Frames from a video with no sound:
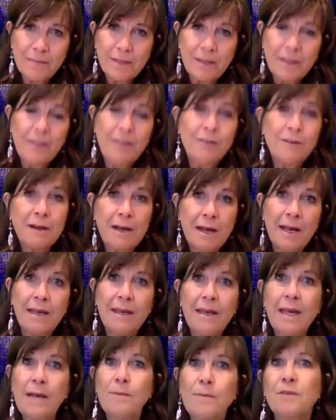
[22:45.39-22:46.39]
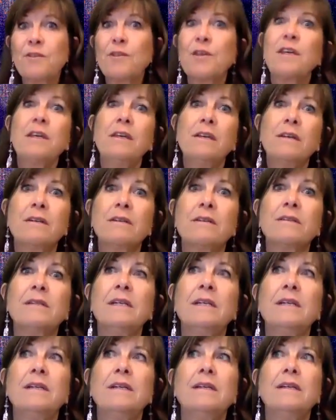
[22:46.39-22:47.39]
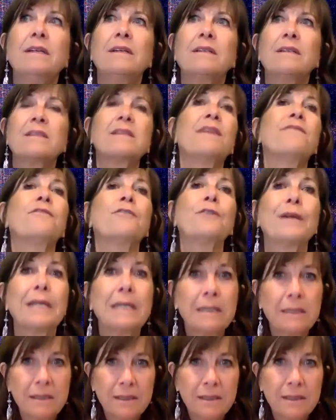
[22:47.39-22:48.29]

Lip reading: Here I am over here suffering.